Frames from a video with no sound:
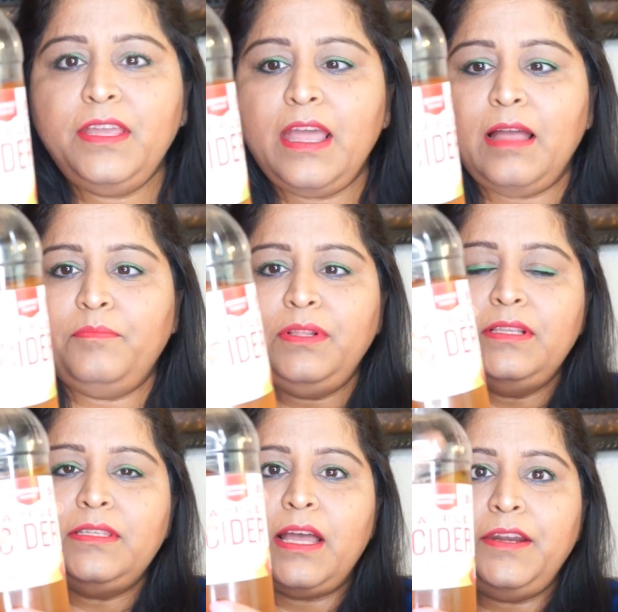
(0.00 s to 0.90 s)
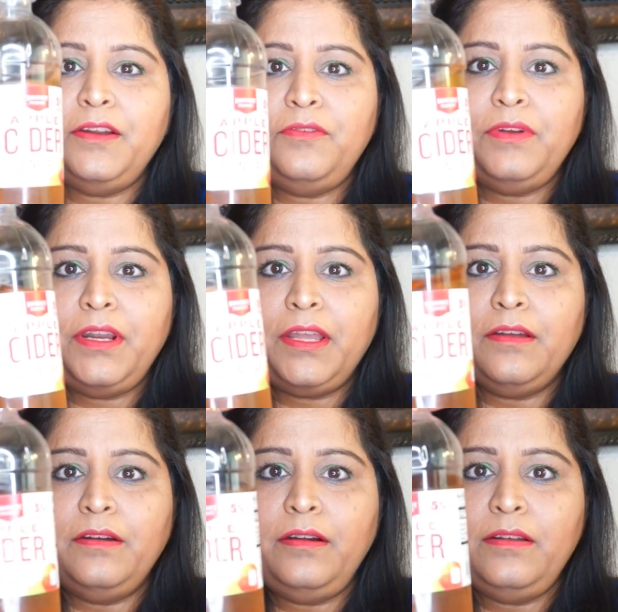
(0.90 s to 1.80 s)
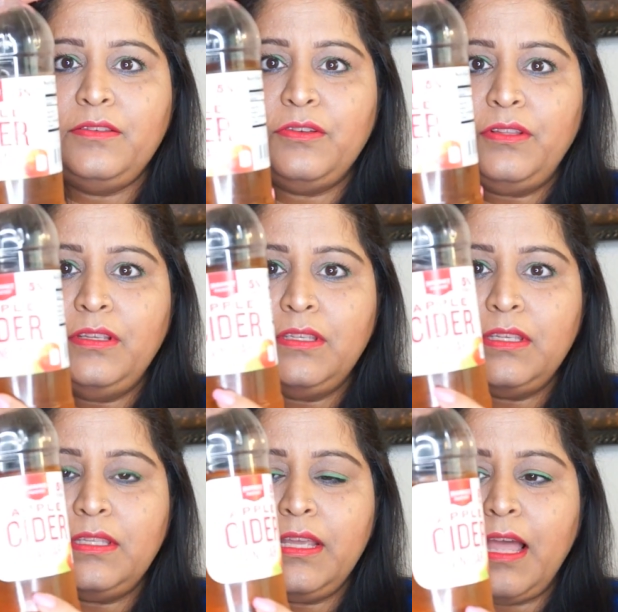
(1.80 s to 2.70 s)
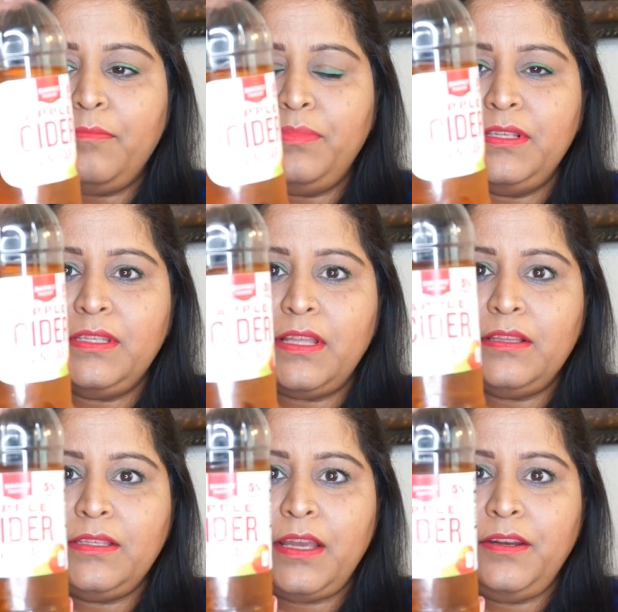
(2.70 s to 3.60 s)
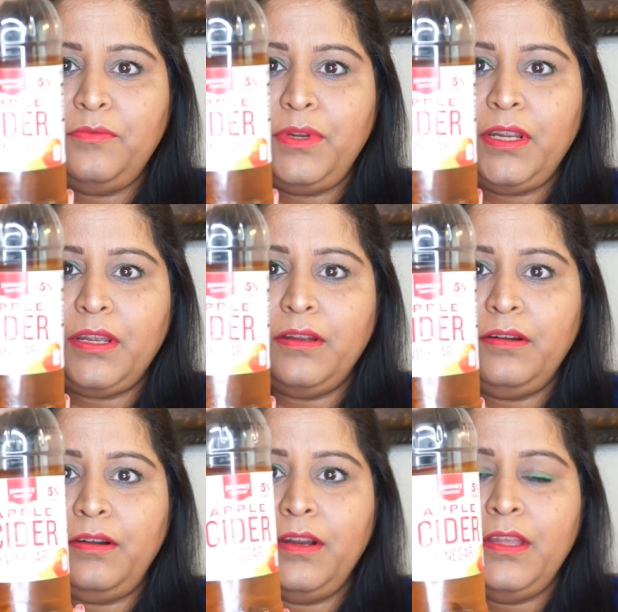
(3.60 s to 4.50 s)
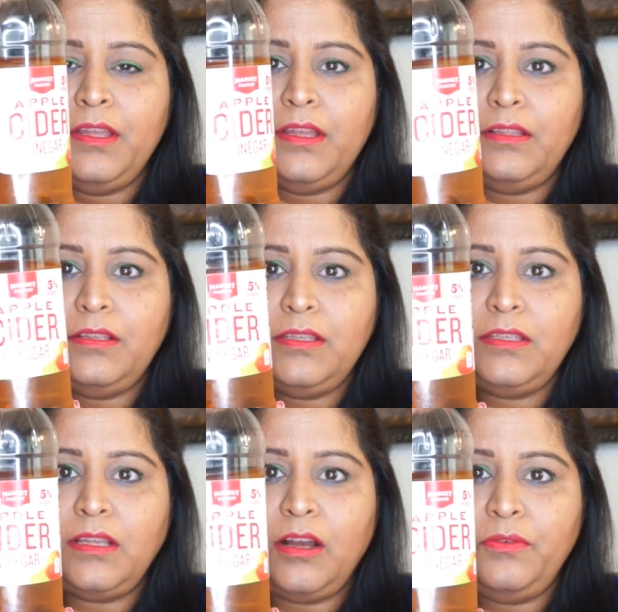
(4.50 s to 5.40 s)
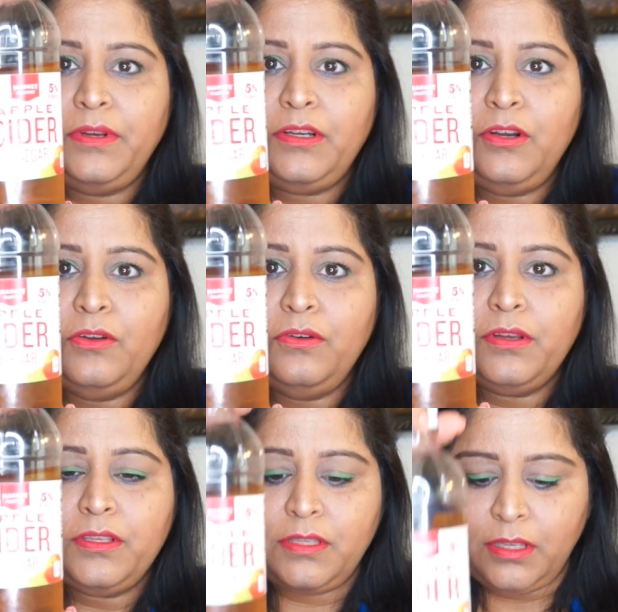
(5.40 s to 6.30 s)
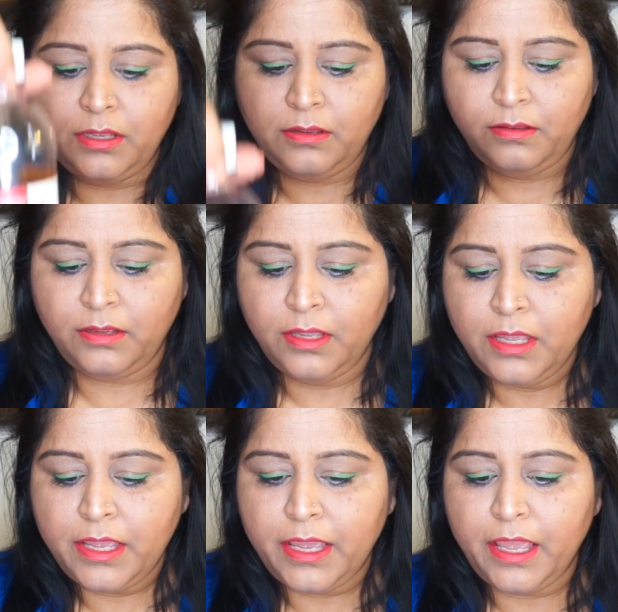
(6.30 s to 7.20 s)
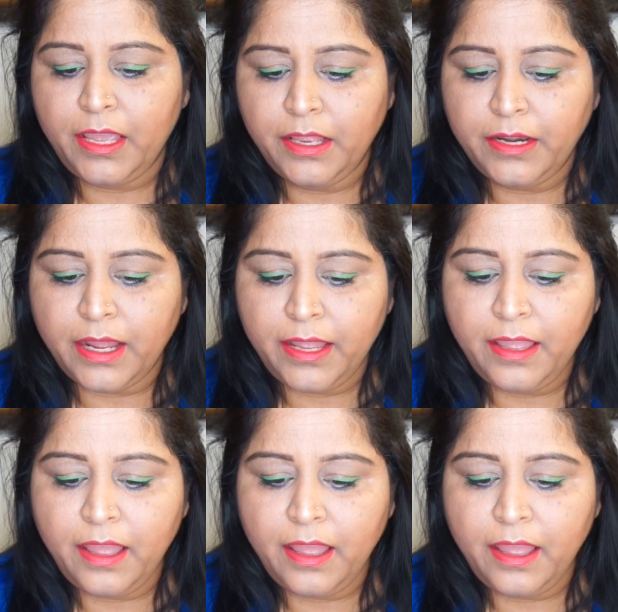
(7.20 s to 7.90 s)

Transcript: the apple cider vinegar. So this is the apple cider vinegar. This is how it looks, and I